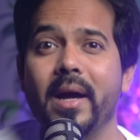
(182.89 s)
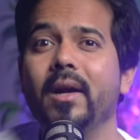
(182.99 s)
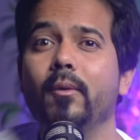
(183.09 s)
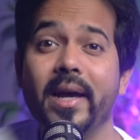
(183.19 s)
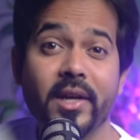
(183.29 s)

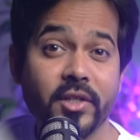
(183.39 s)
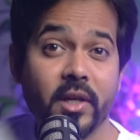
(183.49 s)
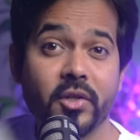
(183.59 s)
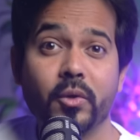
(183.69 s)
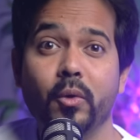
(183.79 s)
and why HR
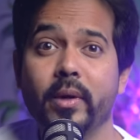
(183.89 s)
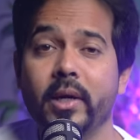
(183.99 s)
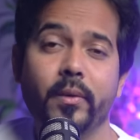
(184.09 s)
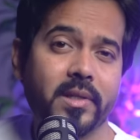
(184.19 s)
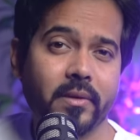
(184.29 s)
should look at
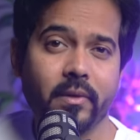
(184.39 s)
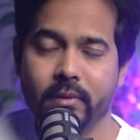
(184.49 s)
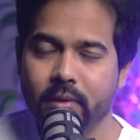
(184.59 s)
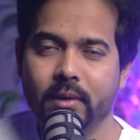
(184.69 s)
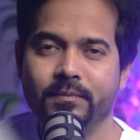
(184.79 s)
your CV
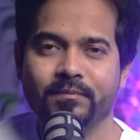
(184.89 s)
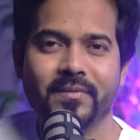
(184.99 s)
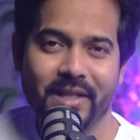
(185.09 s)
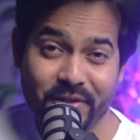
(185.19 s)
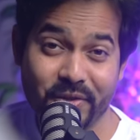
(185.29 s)
further.
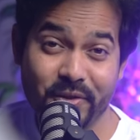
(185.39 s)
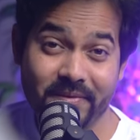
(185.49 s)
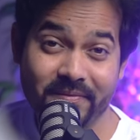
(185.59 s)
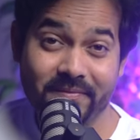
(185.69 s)
Understood?